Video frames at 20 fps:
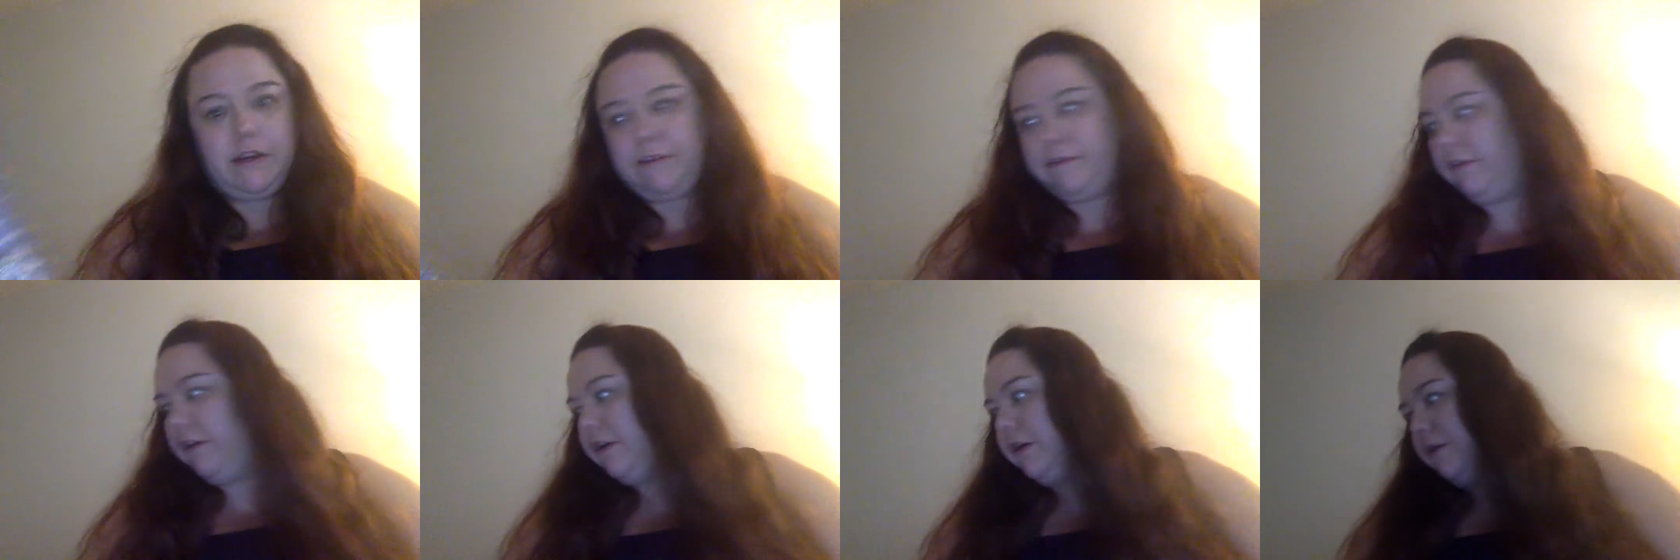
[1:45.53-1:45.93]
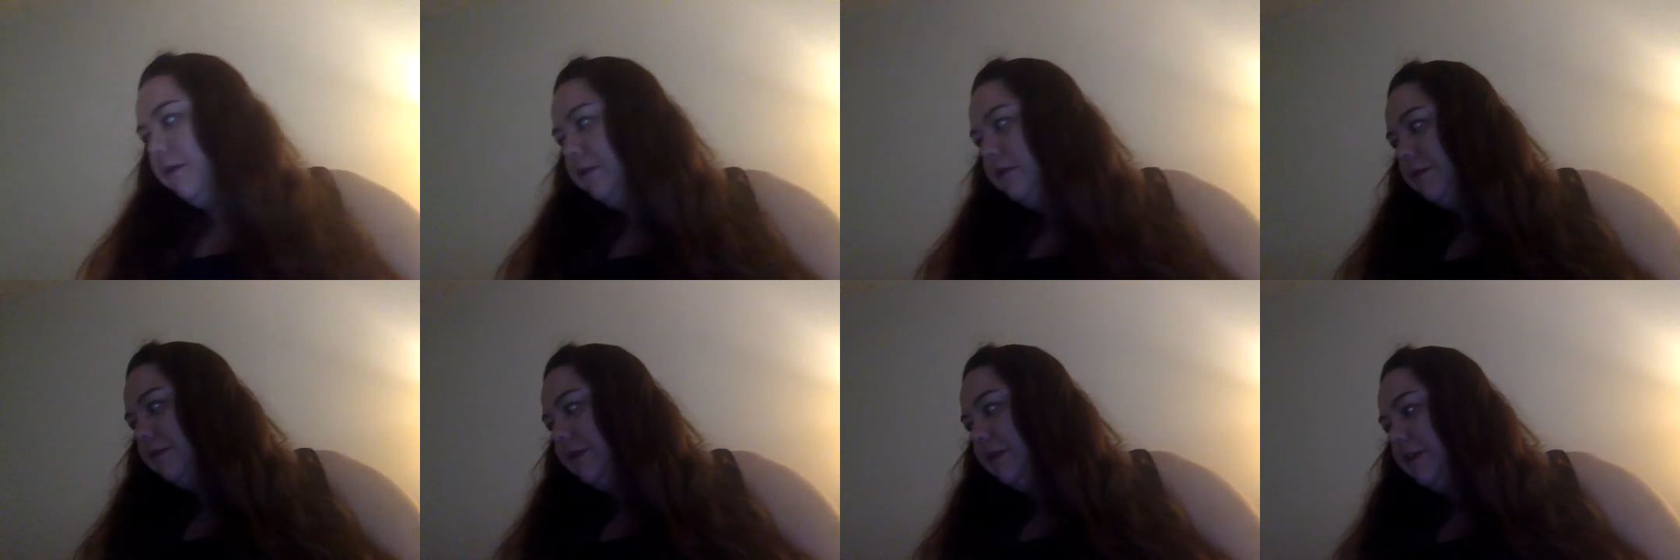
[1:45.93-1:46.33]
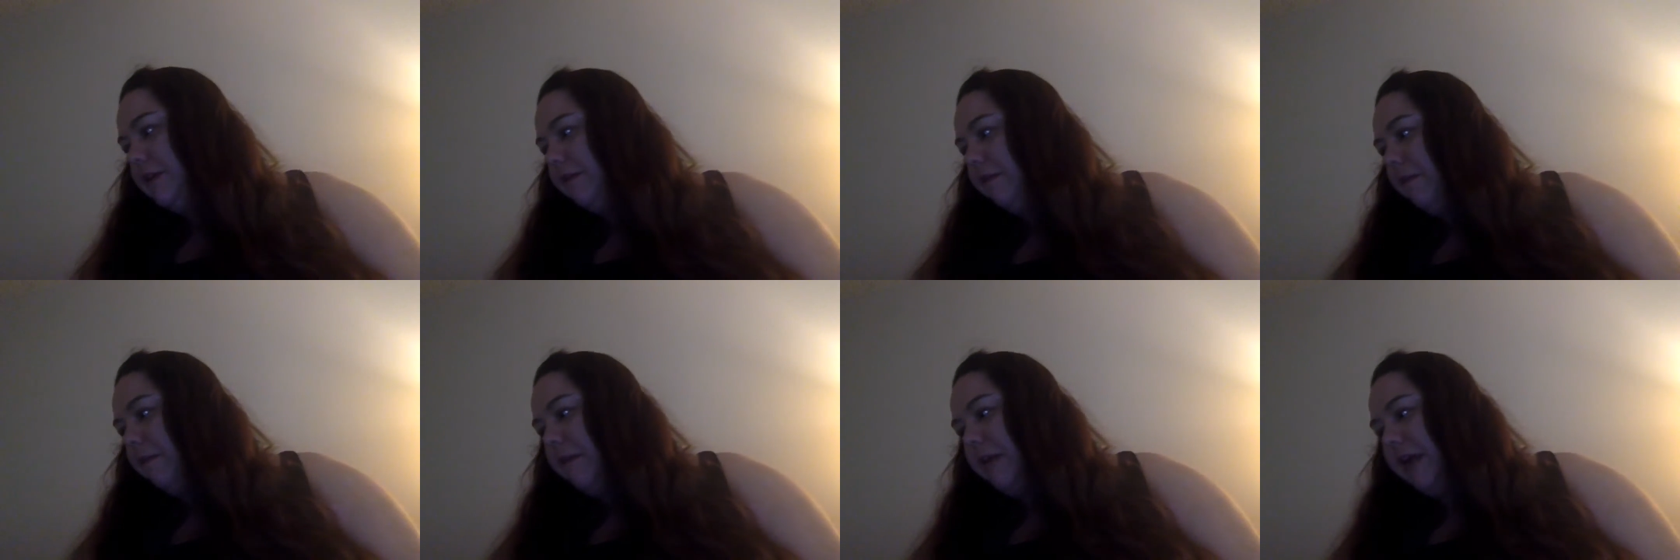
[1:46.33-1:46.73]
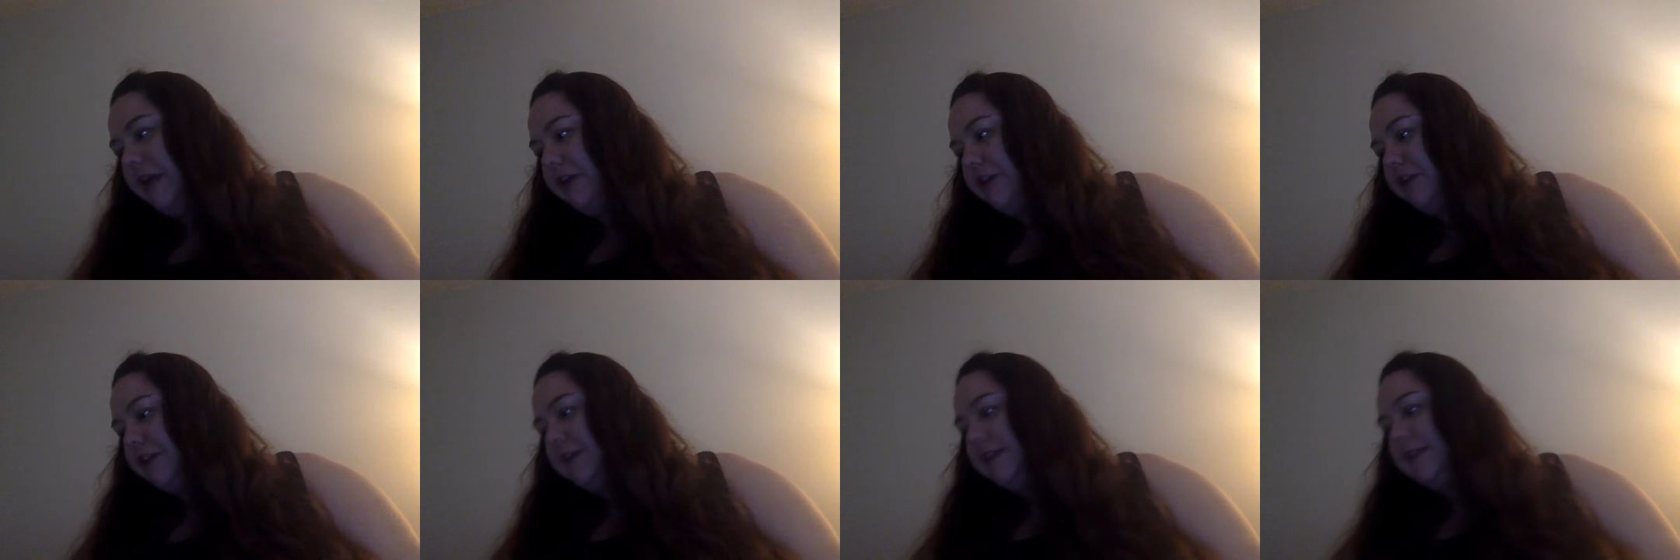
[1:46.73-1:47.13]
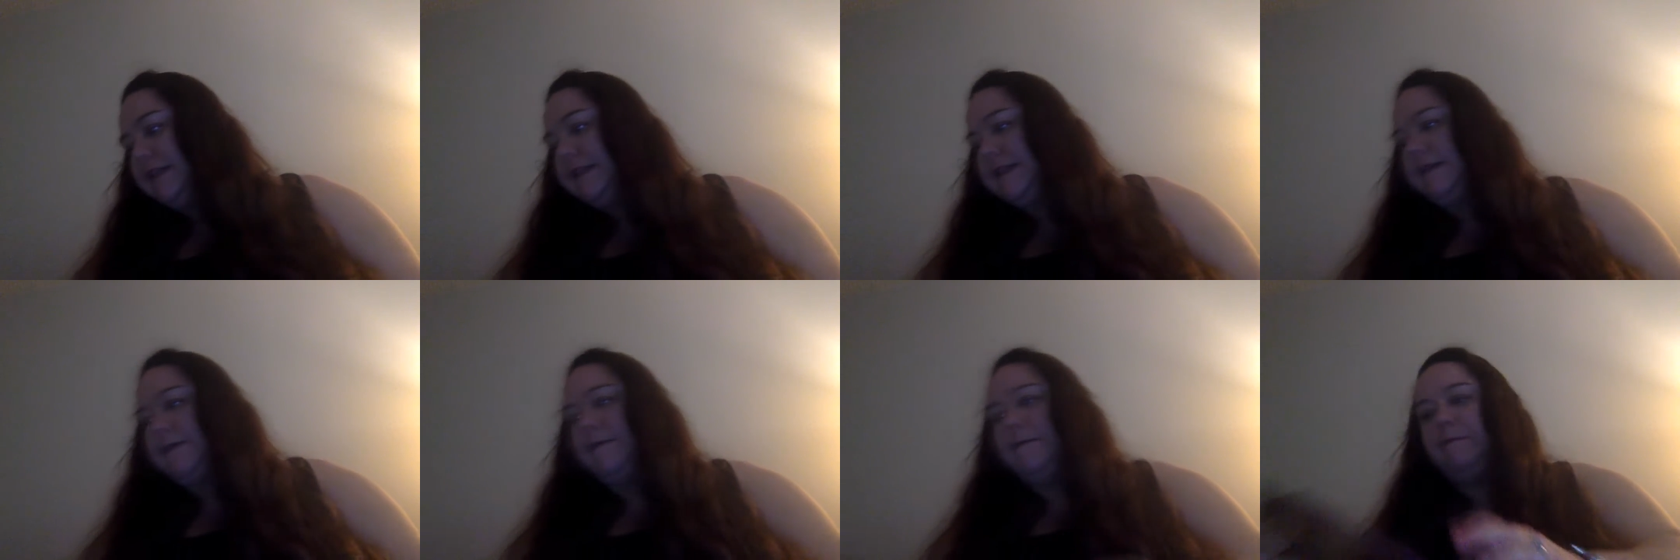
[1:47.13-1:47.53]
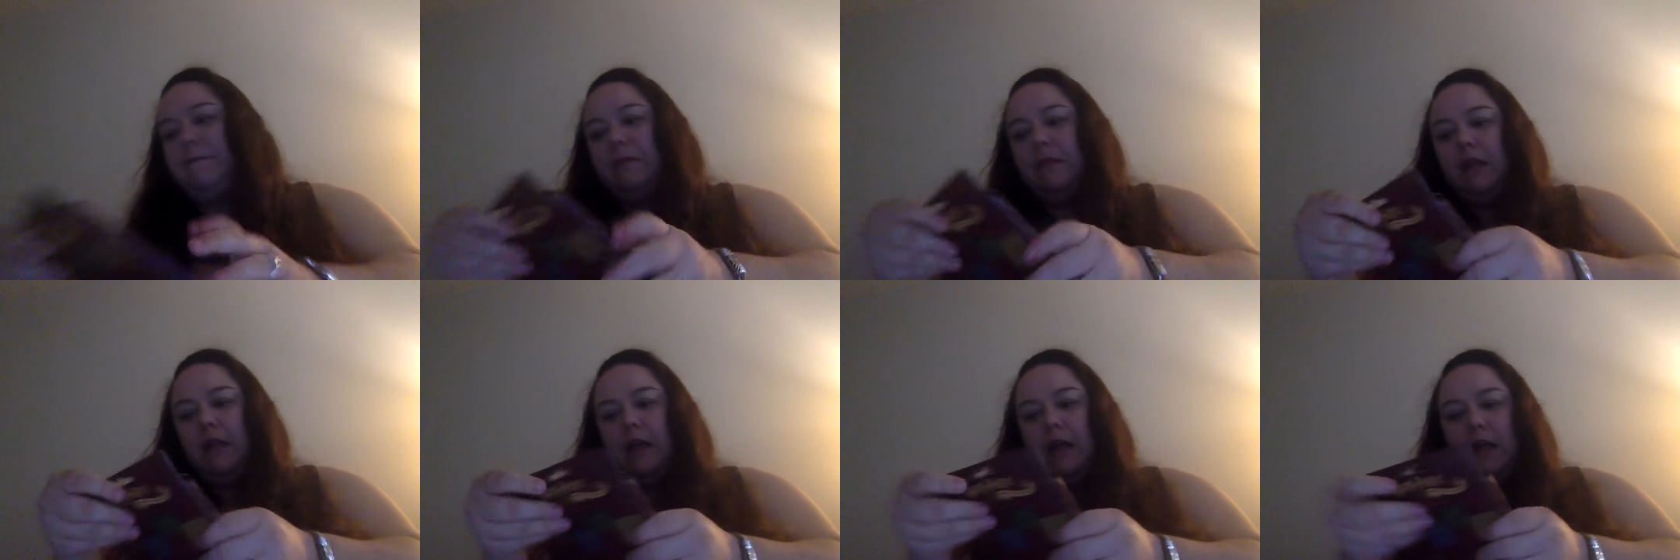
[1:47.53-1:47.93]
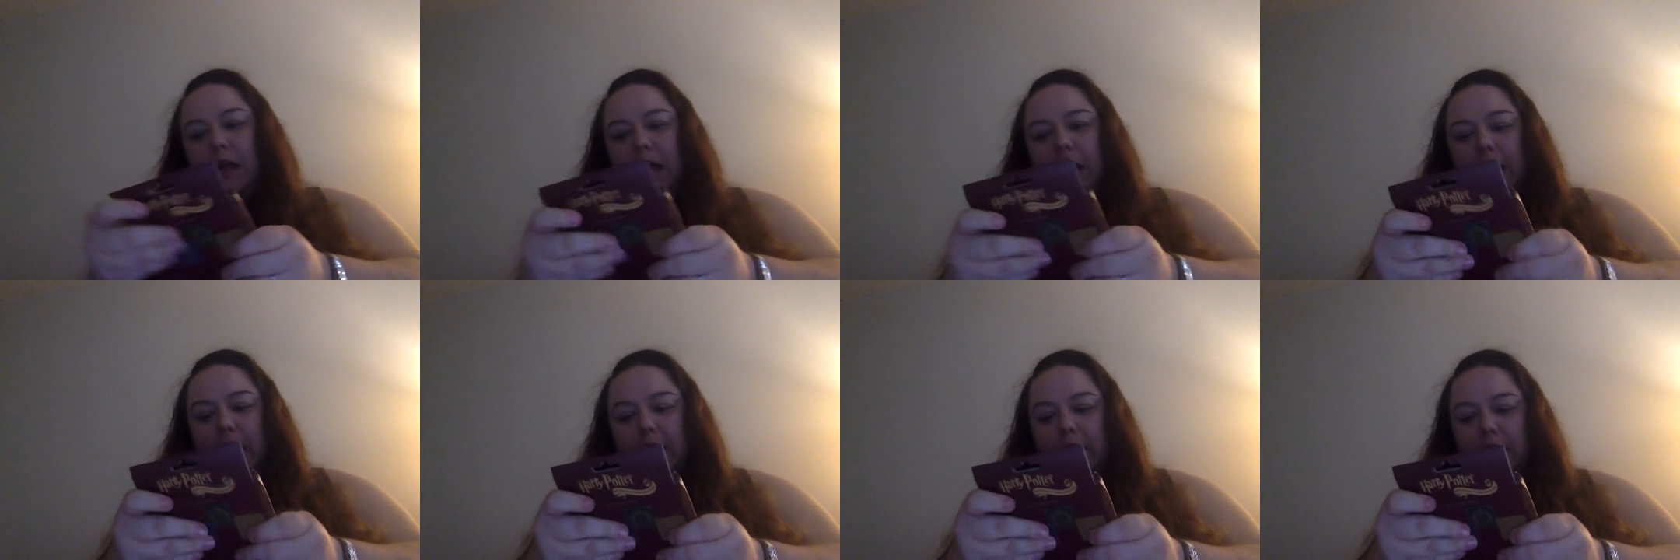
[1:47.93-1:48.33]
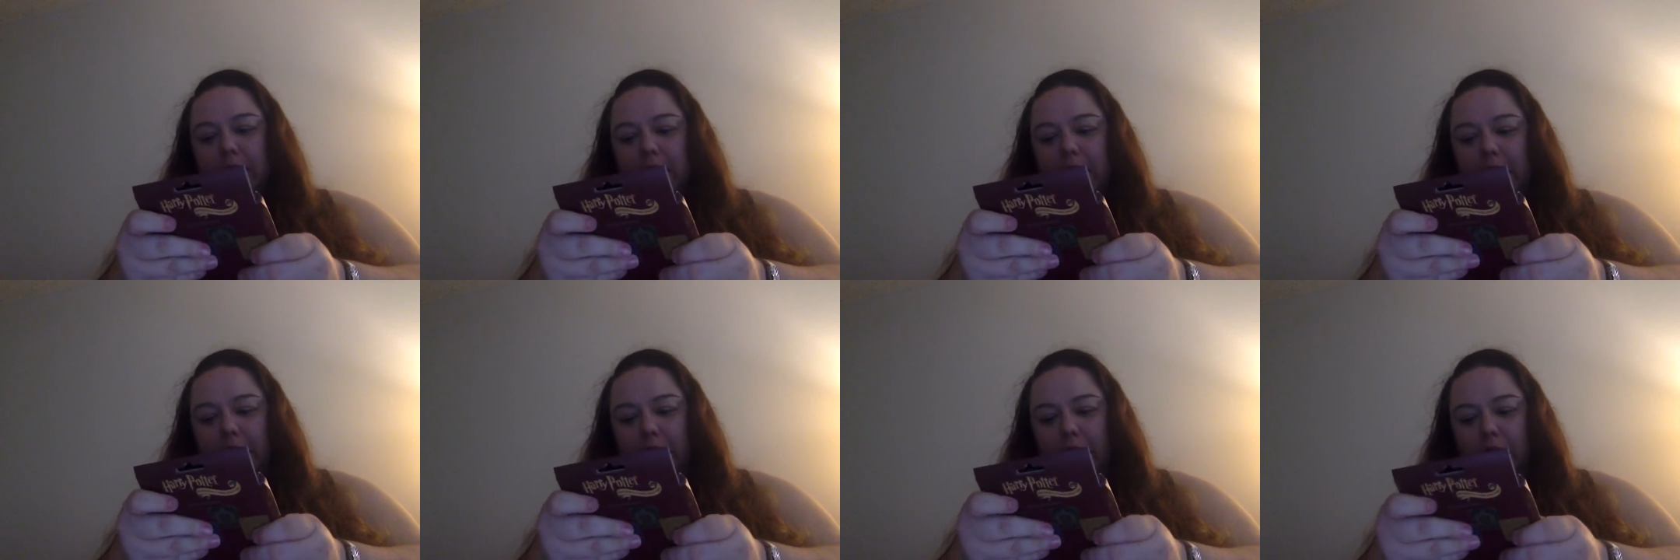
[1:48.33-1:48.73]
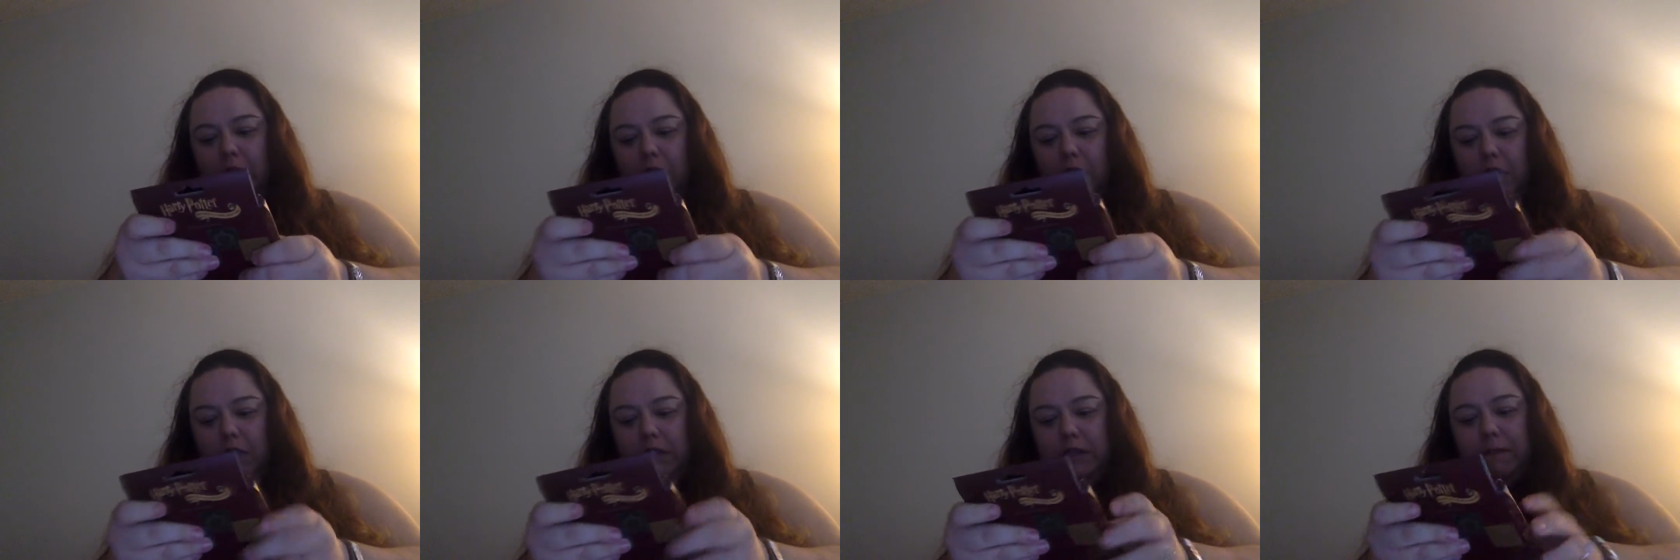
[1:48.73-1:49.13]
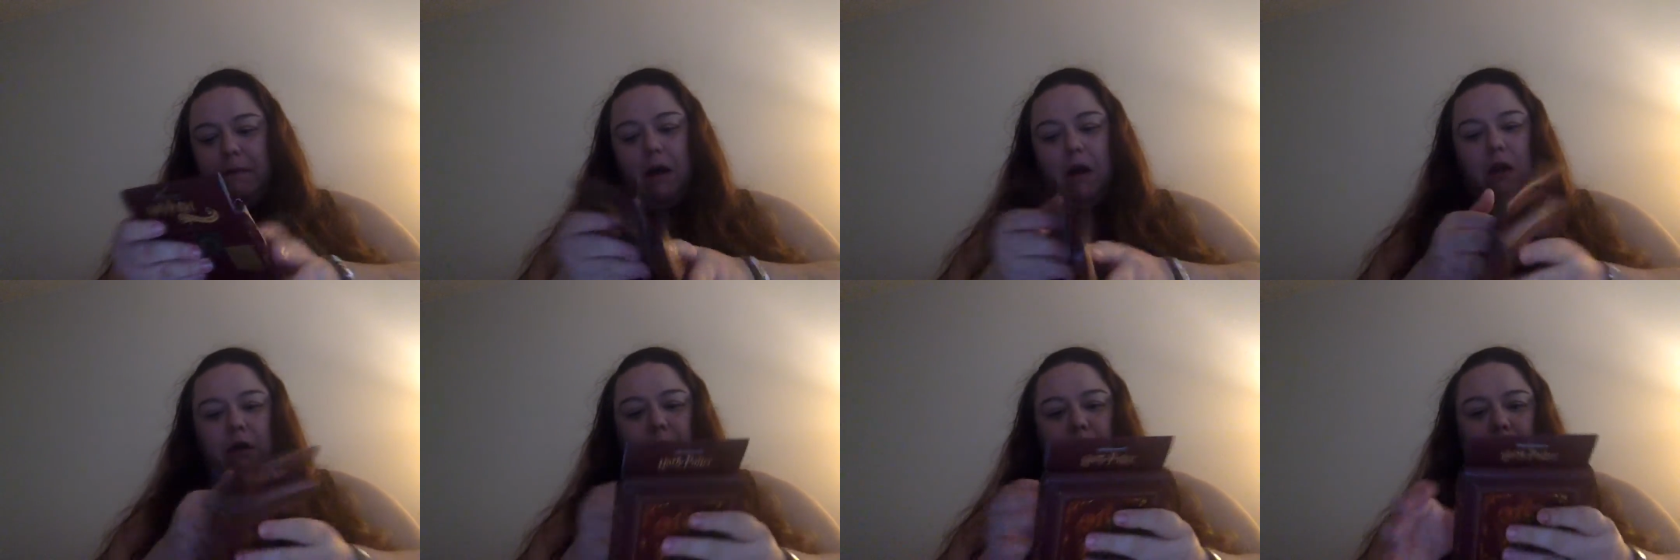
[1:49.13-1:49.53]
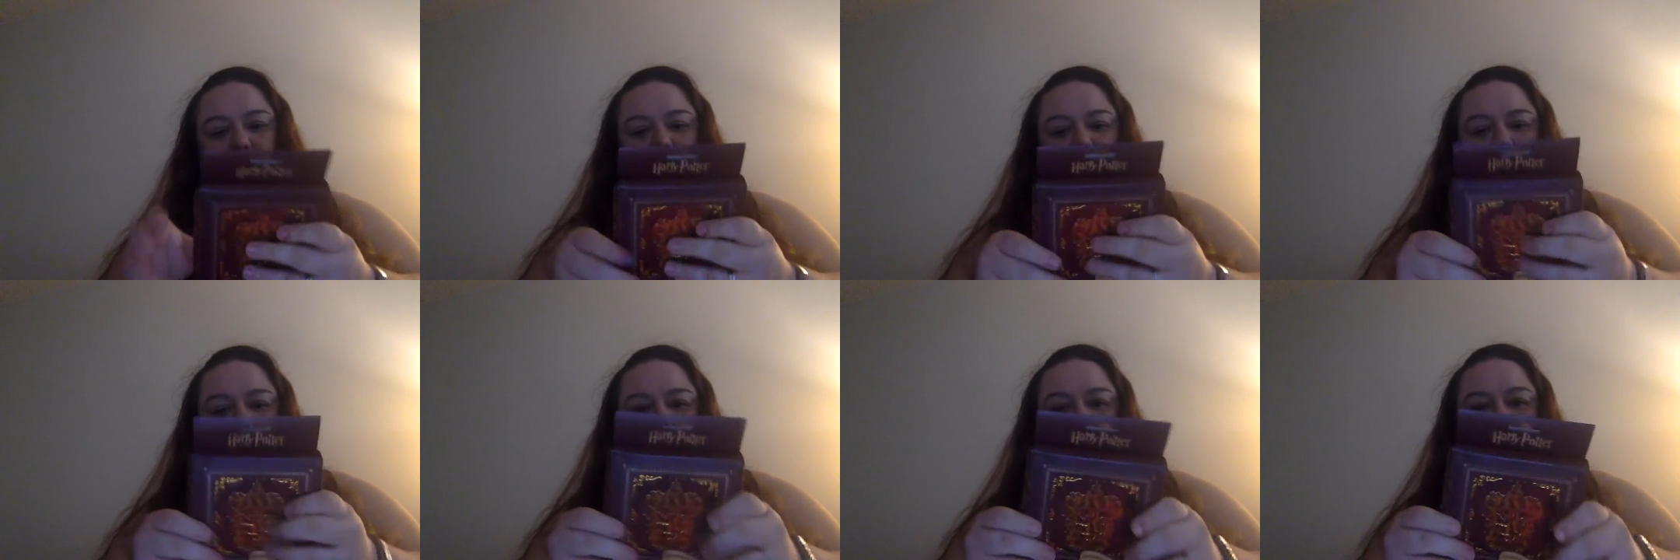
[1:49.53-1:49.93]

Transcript: the different codes for the different pages. And then here are some Hogwarts